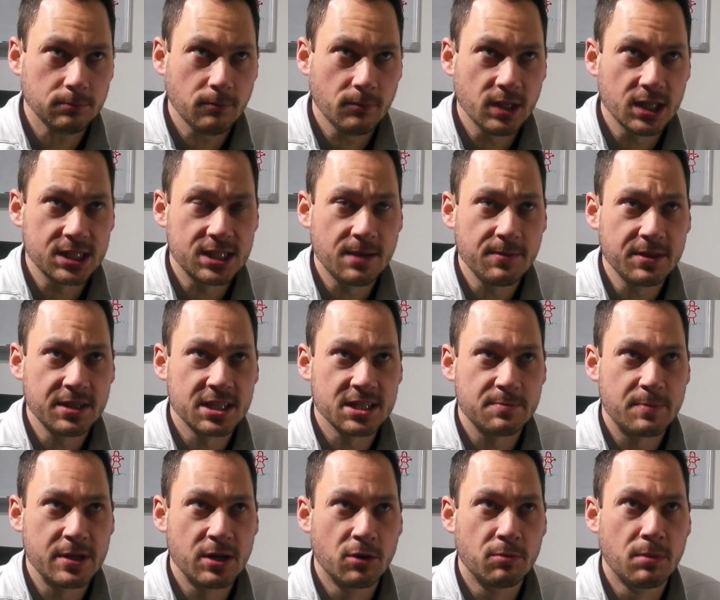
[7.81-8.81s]
something that's
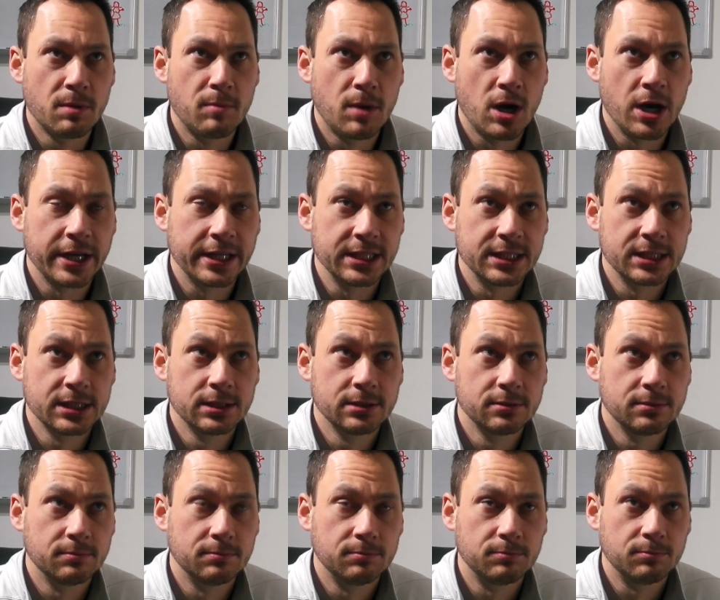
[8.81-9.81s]
been on my mind
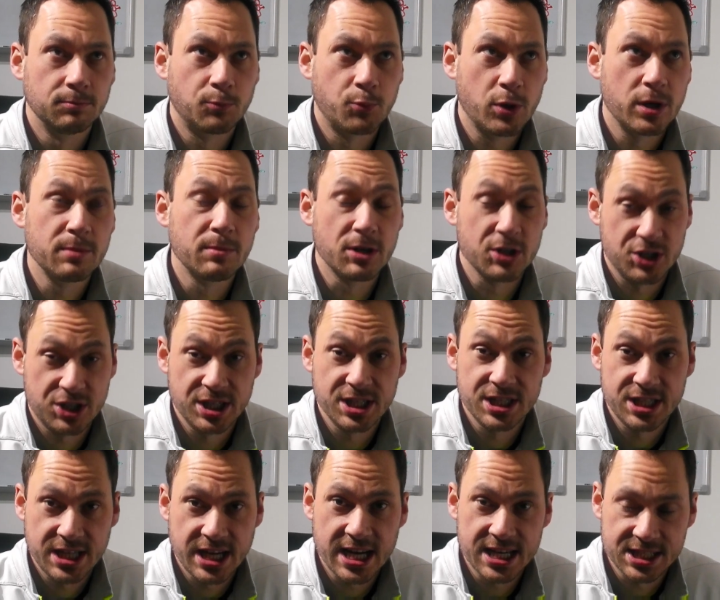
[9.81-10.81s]
pretty much since
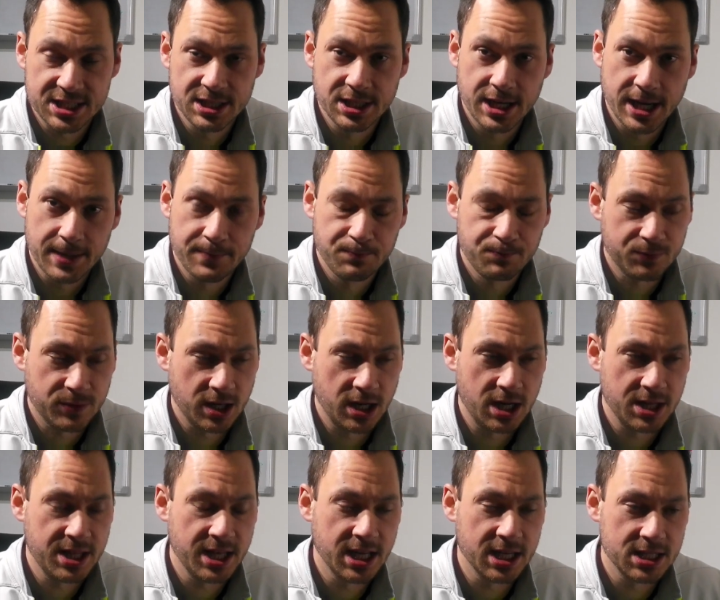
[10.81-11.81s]
yesterday, and I
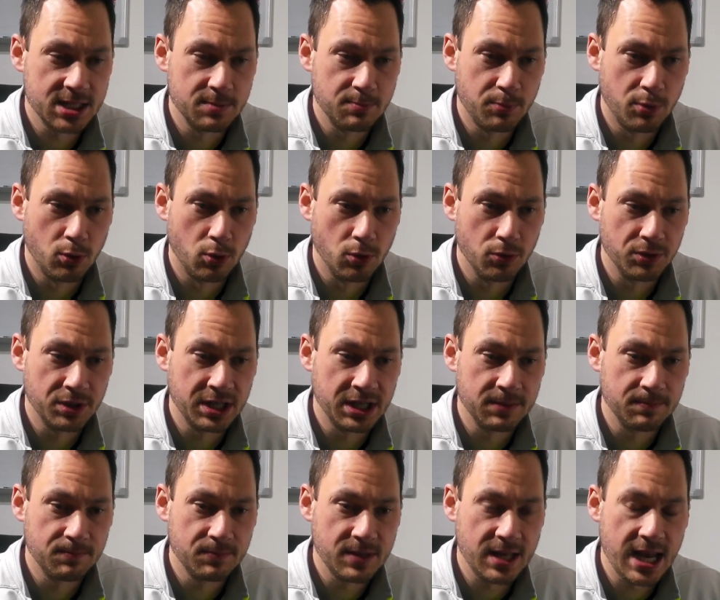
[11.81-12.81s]
think it's important that
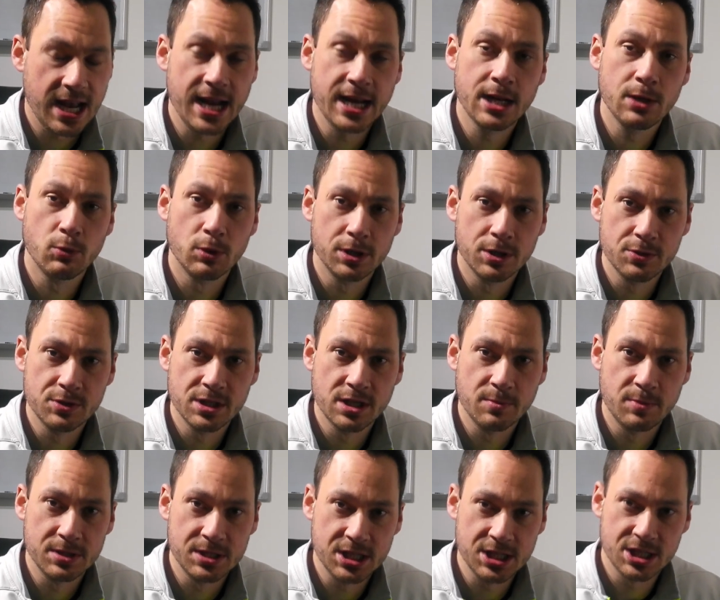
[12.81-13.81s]
anyone who's in a
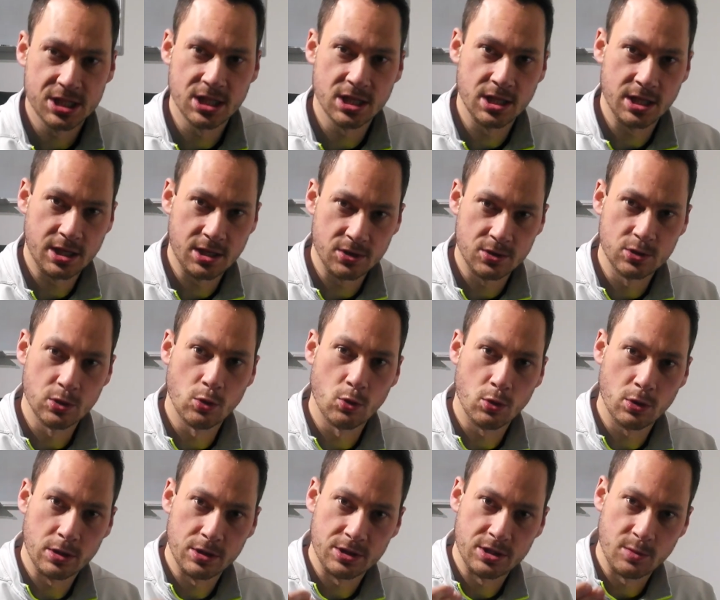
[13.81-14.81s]
position that they can
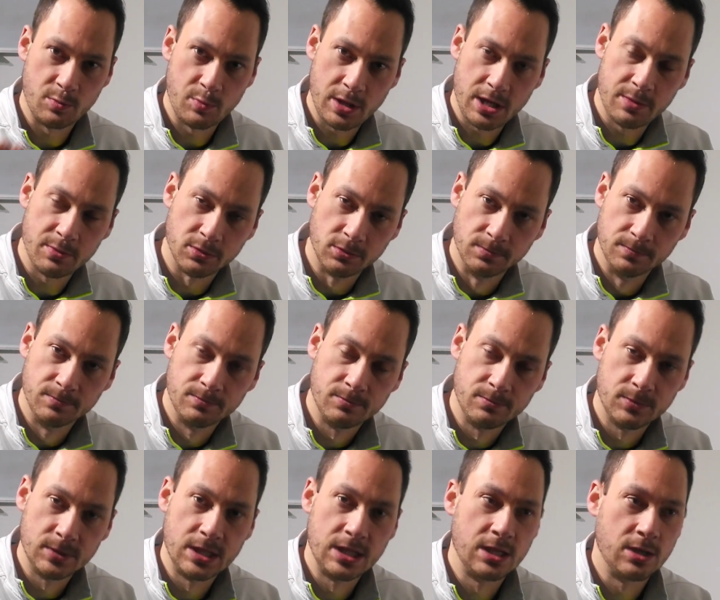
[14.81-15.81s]
talk to people,
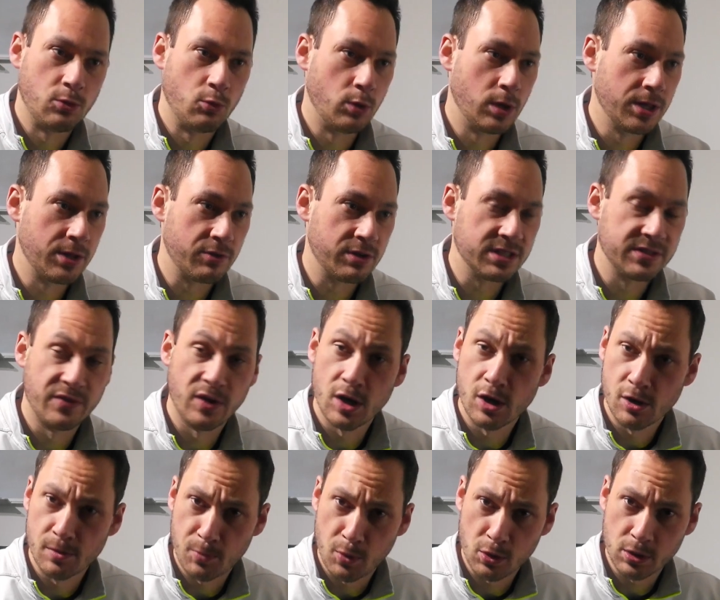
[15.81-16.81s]
whether it's via a
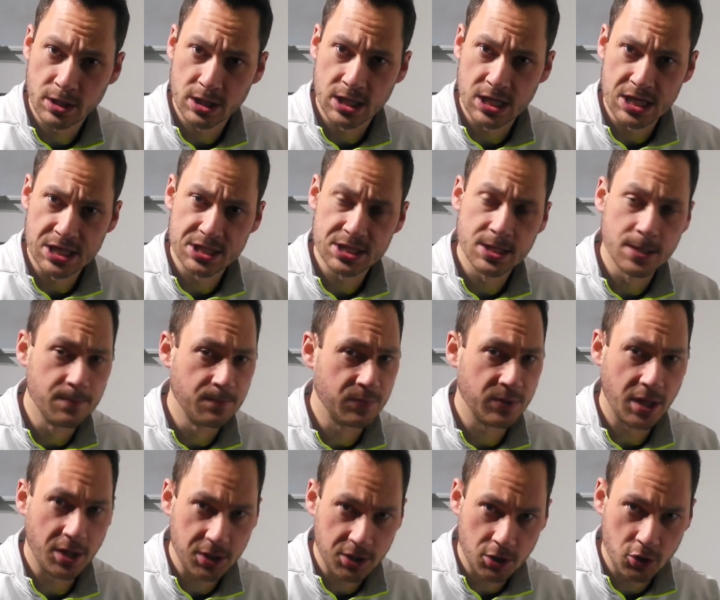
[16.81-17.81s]
podcast, a
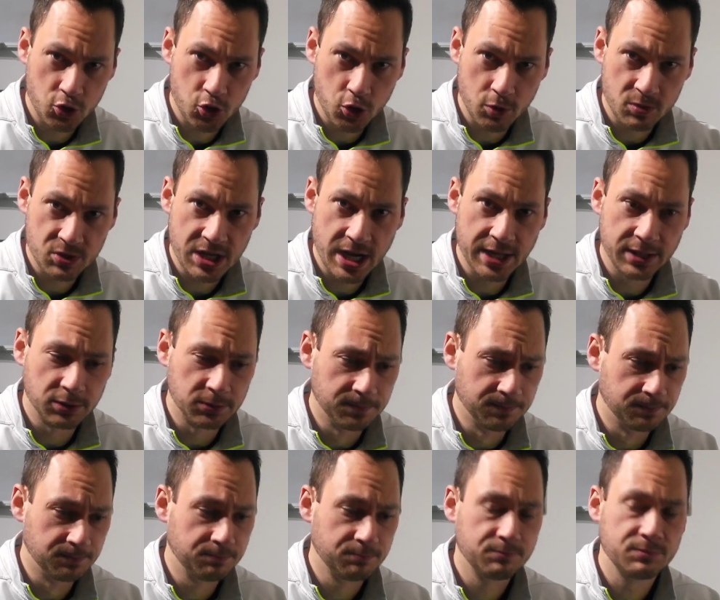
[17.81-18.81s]
YouTube channel,
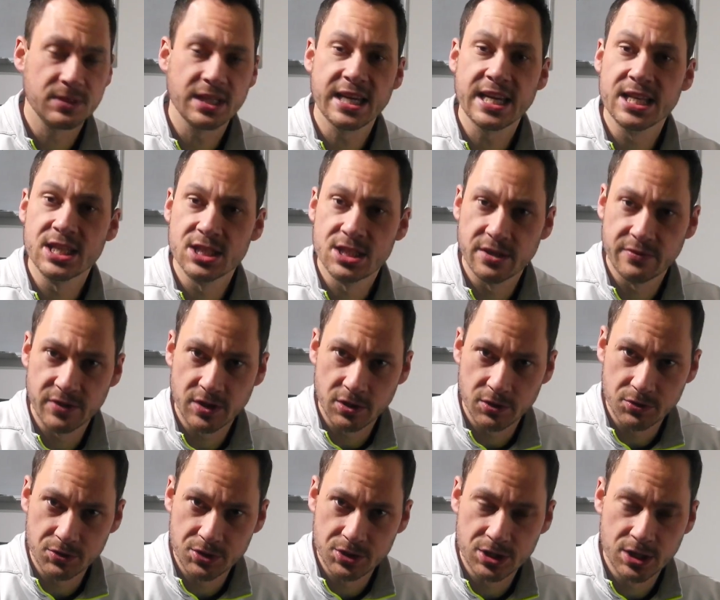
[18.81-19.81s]

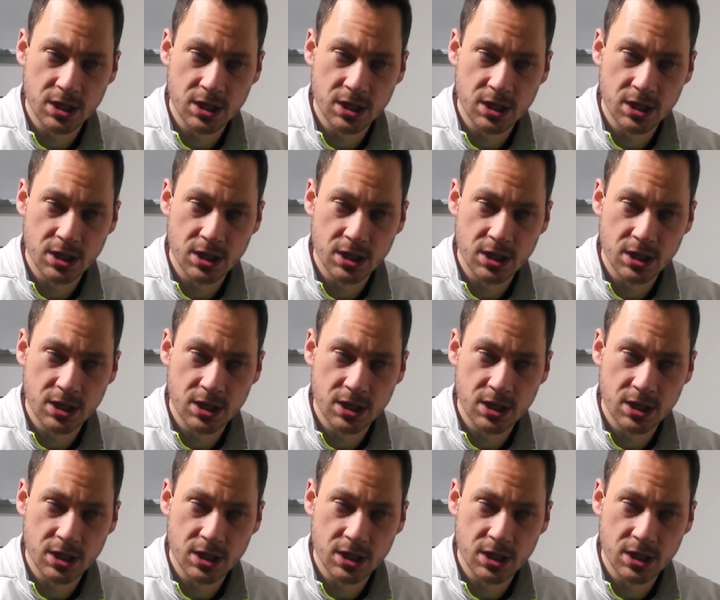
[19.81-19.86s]
interviews,